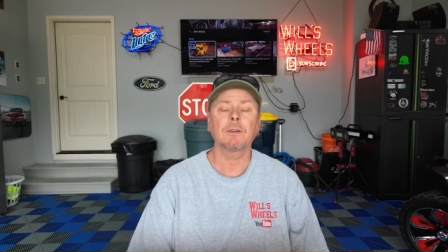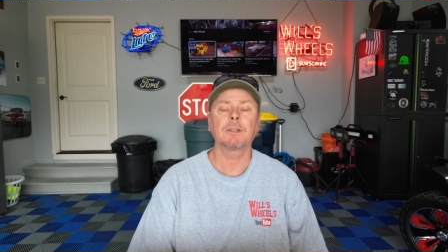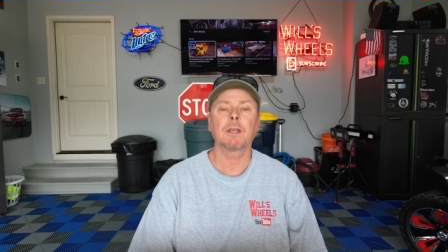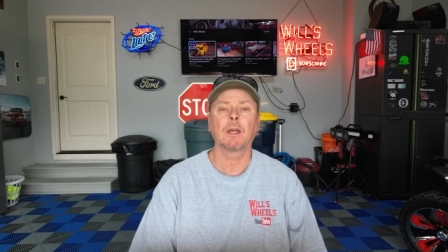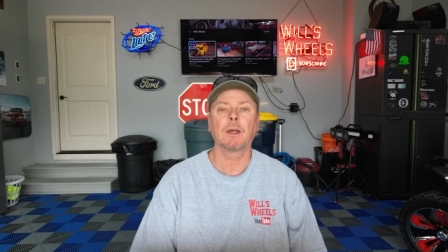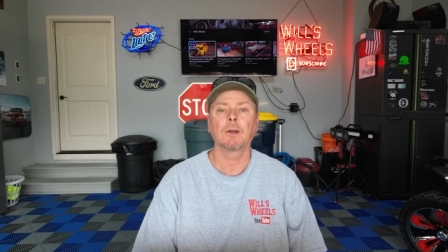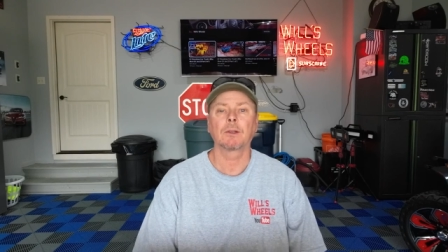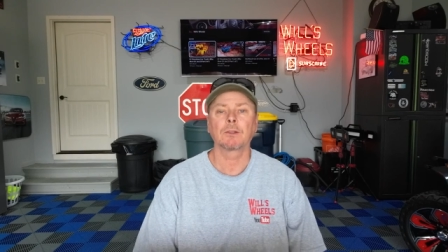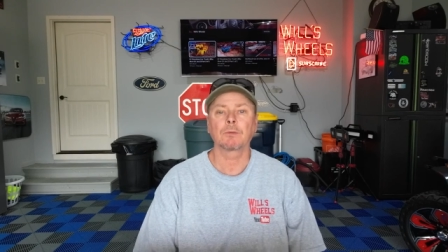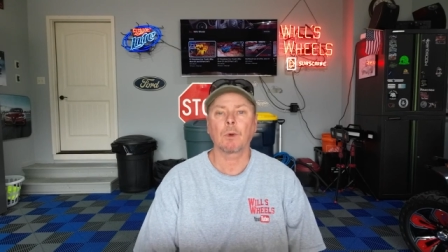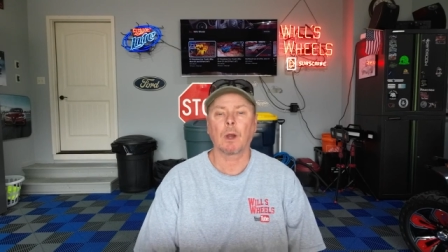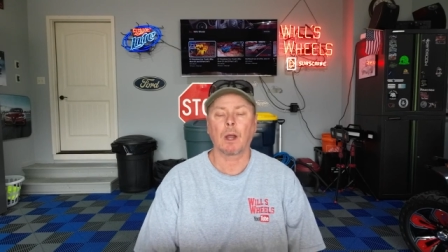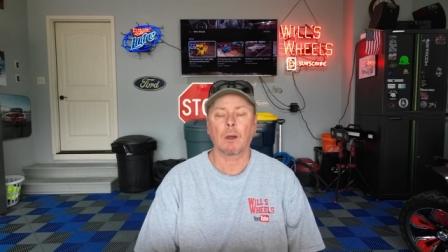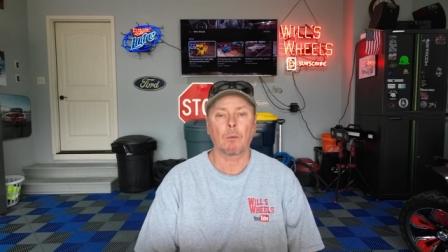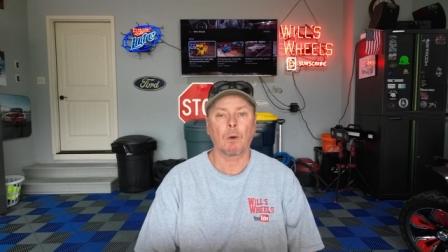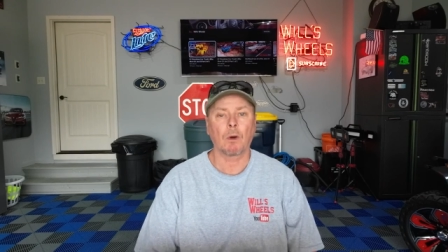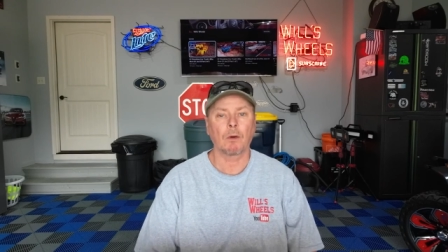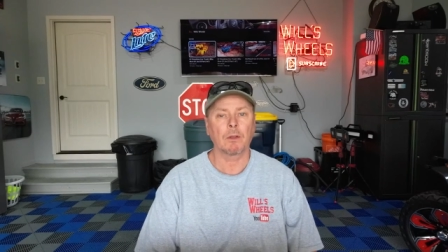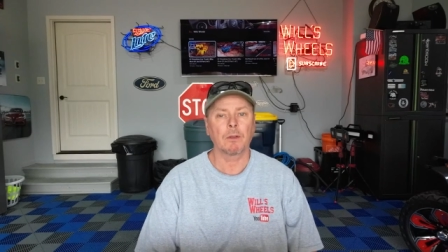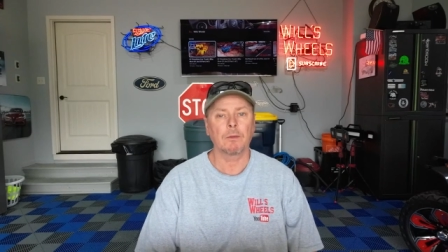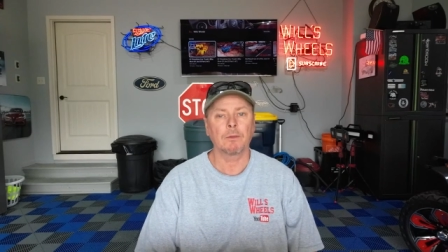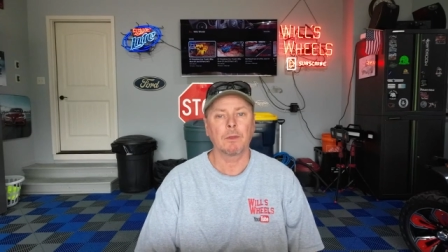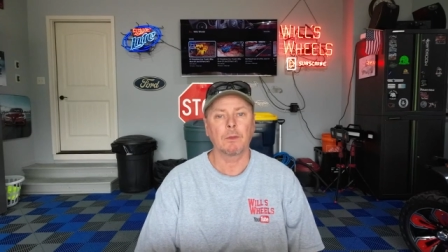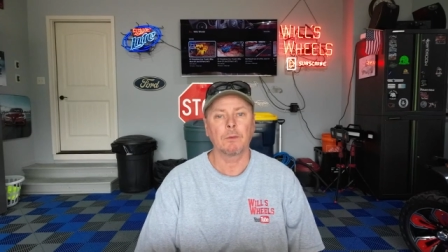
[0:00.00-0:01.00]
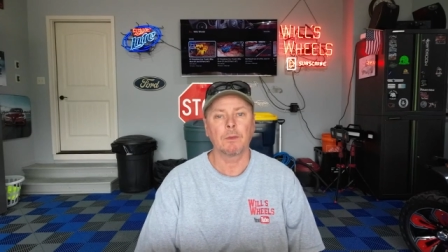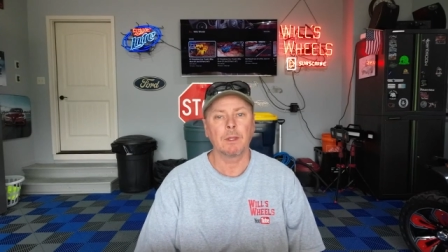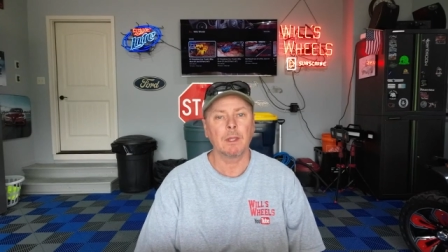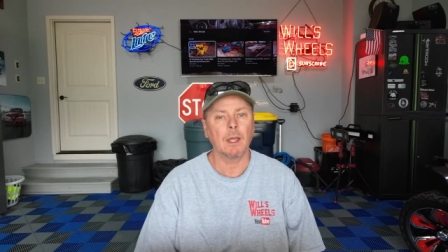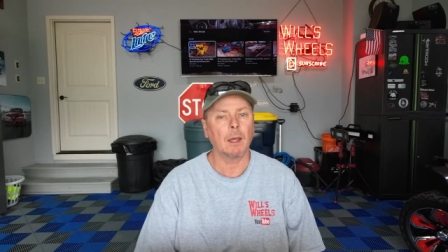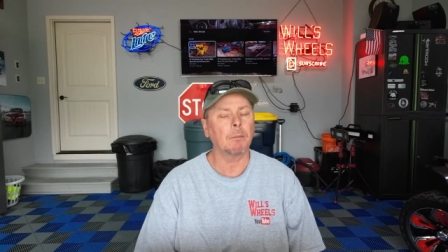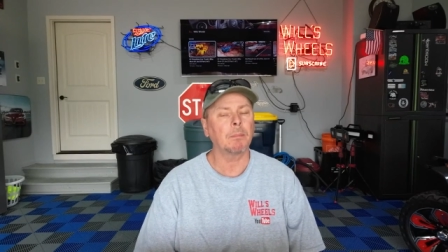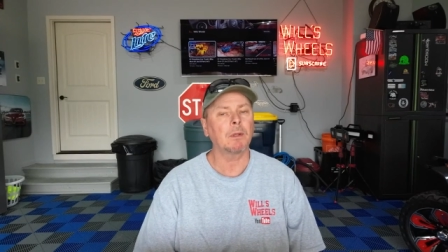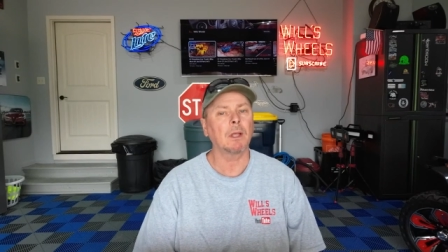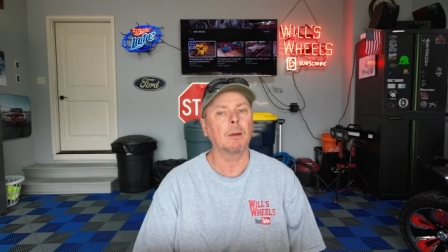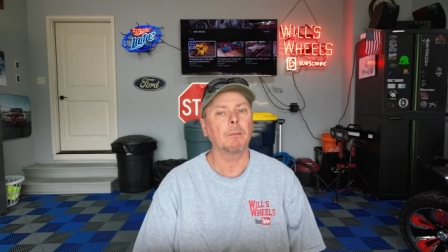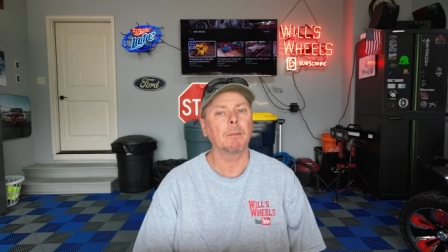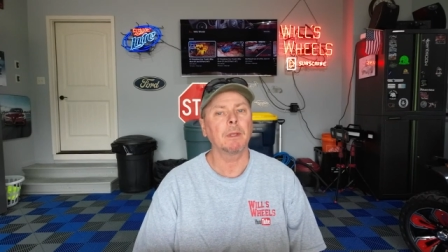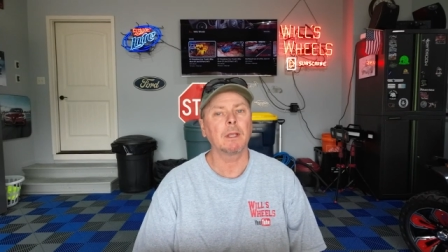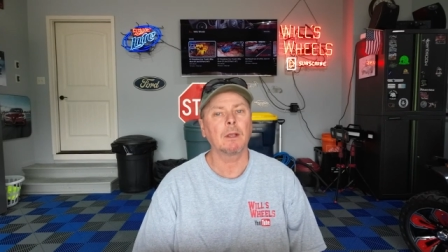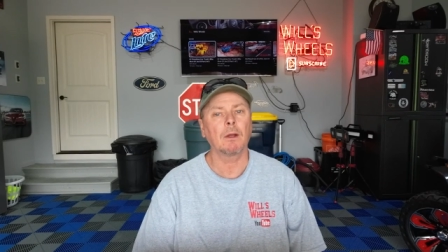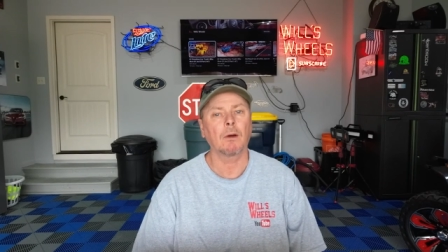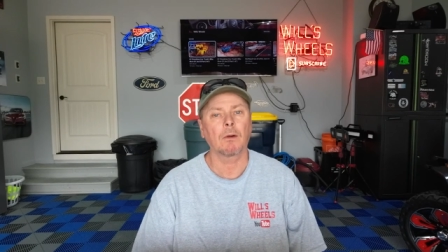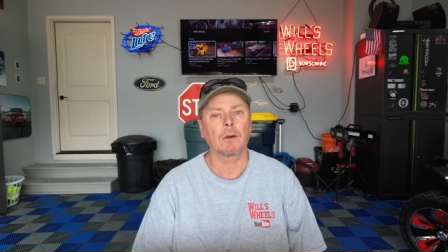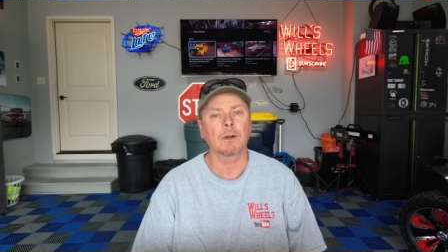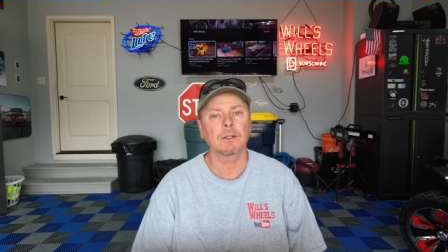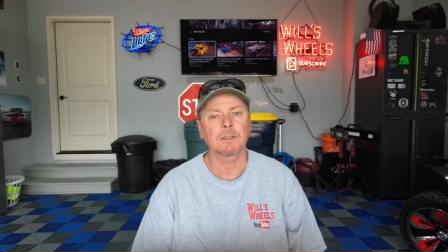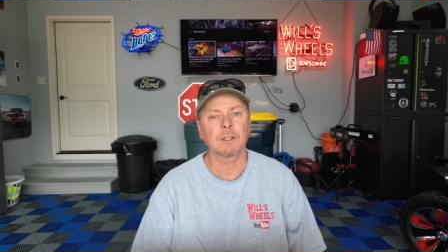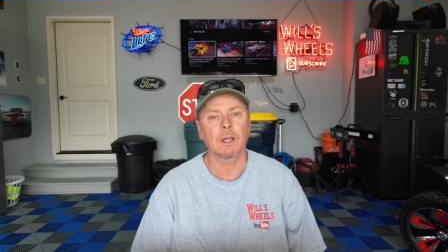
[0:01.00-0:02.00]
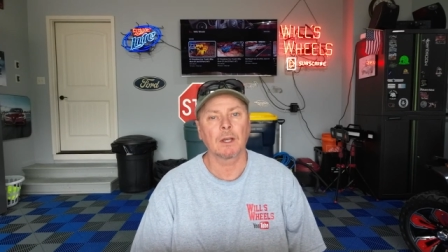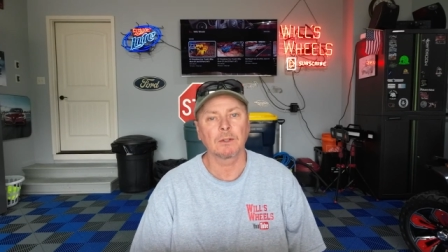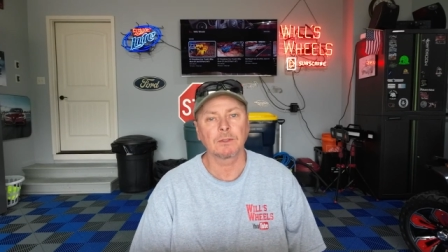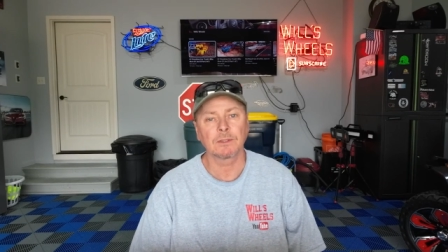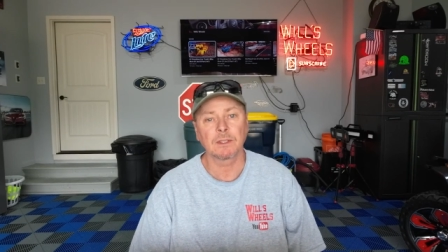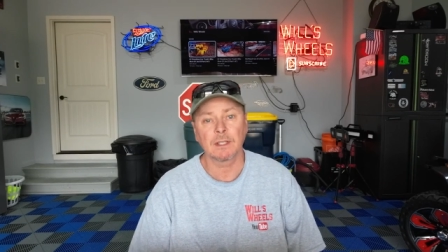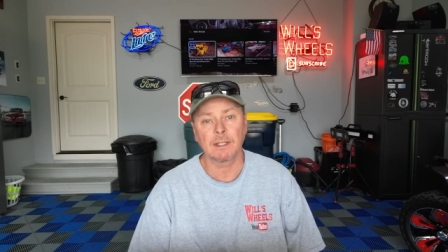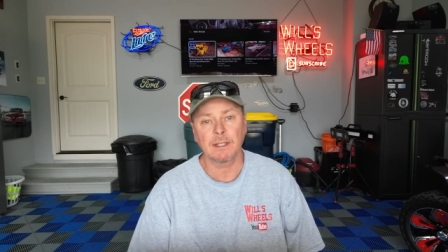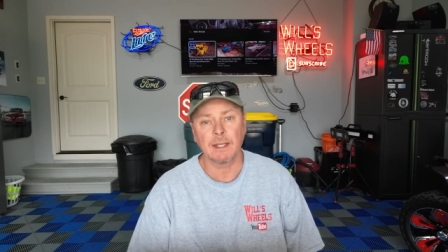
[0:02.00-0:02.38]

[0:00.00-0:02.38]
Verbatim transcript: Shows where I walk you through the upcoming car shows in